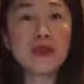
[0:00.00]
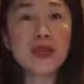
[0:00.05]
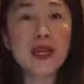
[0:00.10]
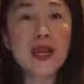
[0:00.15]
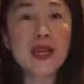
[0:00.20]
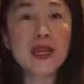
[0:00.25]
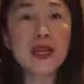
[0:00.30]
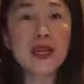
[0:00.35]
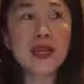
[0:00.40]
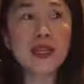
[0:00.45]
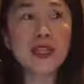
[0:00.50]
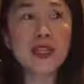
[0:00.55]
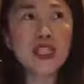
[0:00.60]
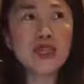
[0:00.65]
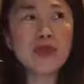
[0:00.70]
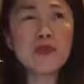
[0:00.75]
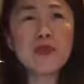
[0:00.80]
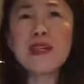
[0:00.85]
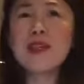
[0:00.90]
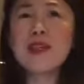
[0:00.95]
like
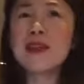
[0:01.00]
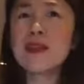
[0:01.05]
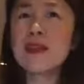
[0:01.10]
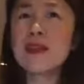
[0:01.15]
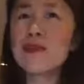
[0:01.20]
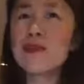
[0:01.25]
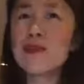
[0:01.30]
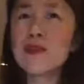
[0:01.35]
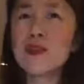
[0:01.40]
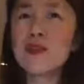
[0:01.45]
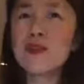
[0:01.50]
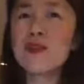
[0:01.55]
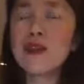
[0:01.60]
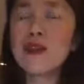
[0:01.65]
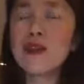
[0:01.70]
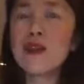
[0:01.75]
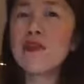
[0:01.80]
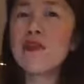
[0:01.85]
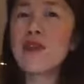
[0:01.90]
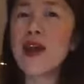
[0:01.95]
just being the very
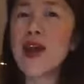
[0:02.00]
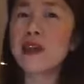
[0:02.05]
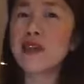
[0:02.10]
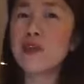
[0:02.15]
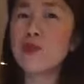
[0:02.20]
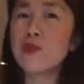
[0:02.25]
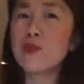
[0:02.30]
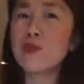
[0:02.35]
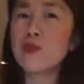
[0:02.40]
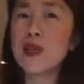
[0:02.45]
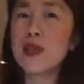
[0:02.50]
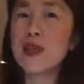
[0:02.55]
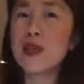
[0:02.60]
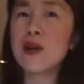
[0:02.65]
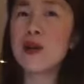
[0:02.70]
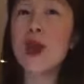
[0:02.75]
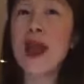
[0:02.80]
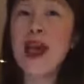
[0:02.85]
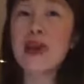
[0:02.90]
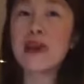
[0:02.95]
fact of being
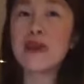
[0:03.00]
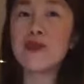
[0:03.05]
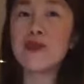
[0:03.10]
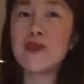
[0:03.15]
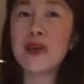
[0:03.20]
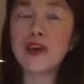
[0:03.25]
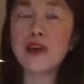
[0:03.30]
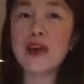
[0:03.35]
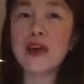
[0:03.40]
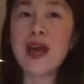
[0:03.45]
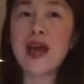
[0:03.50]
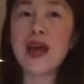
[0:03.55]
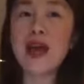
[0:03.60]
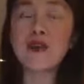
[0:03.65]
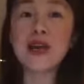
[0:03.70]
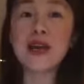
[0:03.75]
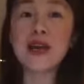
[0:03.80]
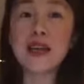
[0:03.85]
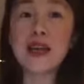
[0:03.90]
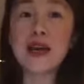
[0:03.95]
aware of where you're at
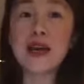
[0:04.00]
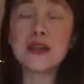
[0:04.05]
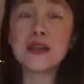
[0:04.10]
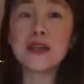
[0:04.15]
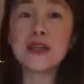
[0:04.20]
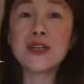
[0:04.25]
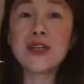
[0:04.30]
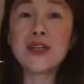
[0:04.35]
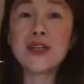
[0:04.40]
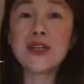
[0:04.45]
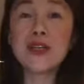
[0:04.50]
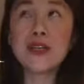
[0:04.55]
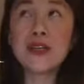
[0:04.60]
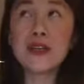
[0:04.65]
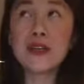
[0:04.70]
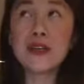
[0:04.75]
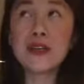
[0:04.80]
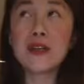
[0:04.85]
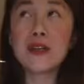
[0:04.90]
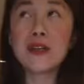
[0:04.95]
right now
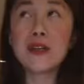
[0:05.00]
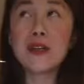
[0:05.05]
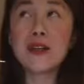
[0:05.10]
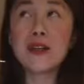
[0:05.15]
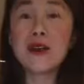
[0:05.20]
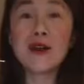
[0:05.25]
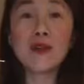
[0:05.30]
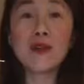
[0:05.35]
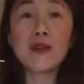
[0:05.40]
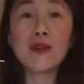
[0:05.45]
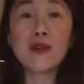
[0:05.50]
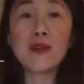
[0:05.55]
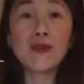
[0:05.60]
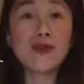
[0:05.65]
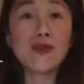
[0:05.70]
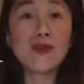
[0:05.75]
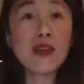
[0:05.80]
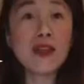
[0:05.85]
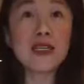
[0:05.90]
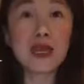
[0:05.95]
could
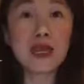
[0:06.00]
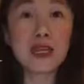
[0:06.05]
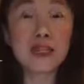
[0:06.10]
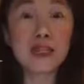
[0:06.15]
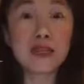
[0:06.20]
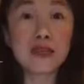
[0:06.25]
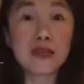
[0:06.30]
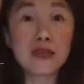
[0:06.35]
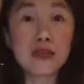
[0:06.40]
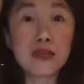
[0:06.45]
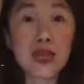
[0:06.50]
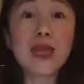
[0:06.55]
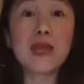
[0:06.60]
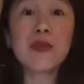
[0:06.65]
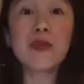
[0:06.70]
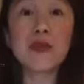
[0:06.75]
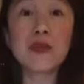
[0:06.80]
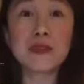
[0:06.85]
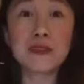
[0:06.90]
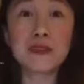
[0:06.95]
already start to
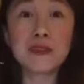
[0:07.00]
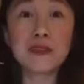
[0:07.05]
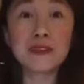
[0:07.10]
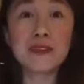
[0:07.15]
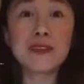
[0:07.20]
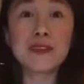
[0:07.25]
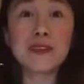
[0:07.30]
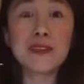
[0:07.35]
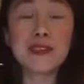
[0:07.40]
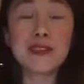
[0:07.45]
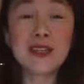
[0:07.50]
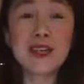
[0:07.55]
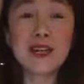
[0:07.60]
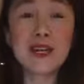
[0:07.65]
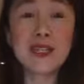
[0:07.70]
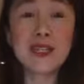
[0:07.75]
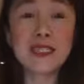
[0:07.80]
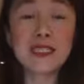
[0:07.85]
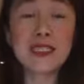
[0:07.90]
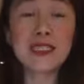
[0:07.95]
help you
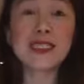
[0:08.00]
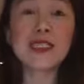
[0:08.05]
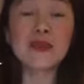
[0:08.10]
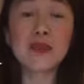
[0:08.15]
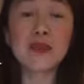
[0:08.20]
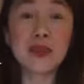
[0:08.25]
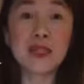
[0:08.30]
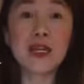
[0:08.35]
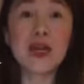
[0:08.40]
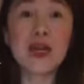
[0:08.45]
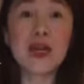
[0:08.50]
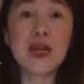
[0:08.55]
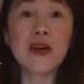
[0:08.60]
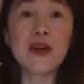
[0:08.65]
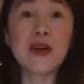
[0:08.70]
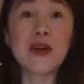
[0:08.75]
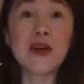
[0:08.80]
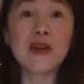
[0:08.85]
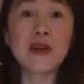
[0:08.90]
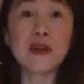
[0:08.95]
deal with the
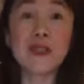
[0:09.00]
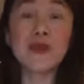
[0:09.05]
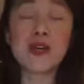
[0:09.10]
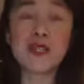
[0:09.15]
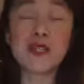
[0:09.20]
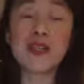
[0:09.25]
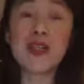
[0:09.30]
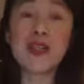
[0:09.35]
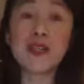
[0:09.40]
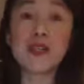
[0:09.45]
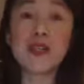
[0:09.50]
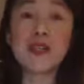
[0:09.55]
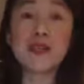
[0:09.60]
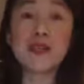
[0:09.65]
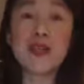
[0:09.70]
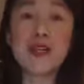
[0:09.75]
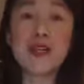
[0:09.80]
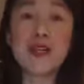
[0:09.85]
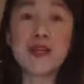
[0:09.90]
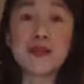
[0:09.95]
current situation that you're
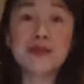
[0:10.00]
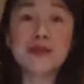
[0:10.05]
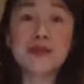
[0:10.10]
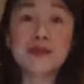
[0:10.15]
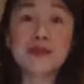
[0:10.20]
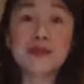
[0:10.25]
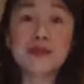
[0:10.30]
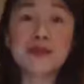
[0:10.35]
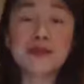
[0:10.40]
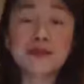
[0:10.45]
in right now.